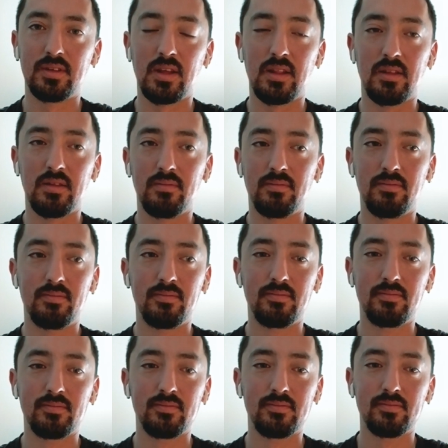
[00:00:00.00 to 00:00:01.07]
Then
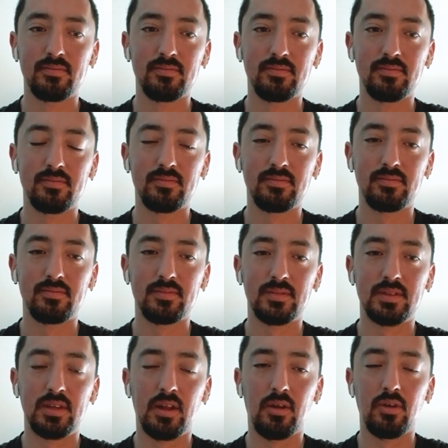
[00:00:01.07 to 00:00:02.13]

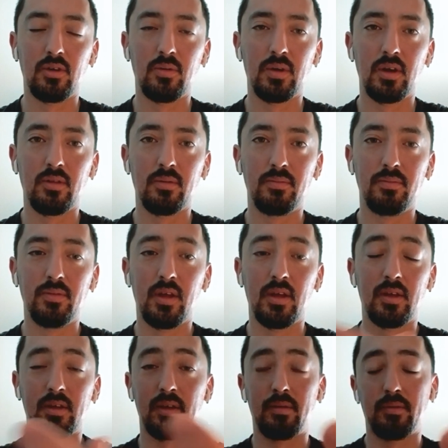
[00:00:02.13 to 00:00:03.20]
you don't know what other
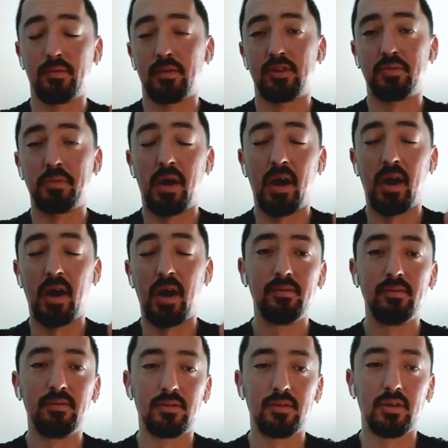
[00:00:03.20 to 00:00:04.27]
a smile
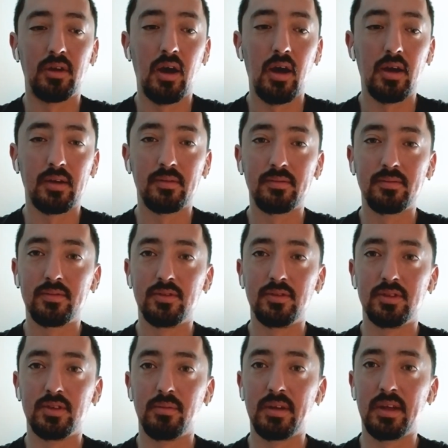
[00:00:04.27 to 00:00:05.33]
or a hug to
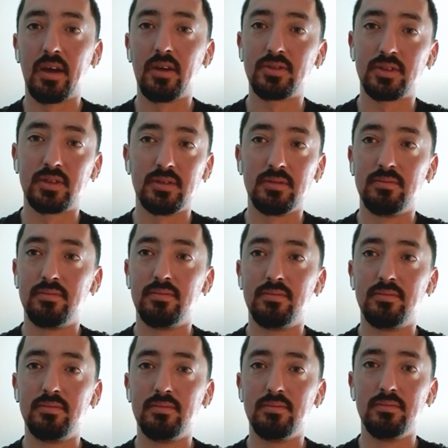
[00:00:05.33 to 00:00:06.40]
somebody else could
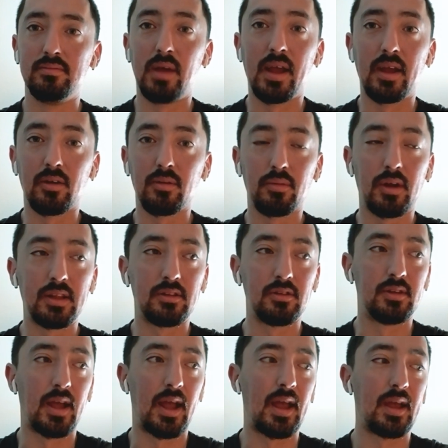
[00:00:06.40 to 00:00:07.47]
make or break their
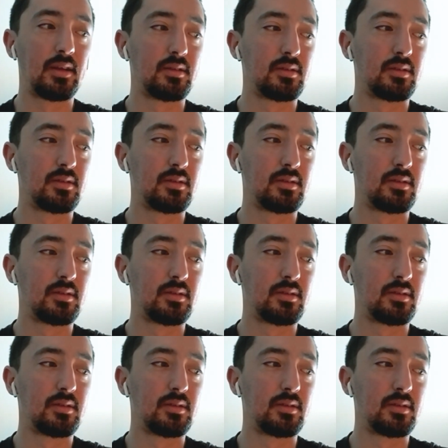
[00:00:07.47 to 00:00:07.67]
day.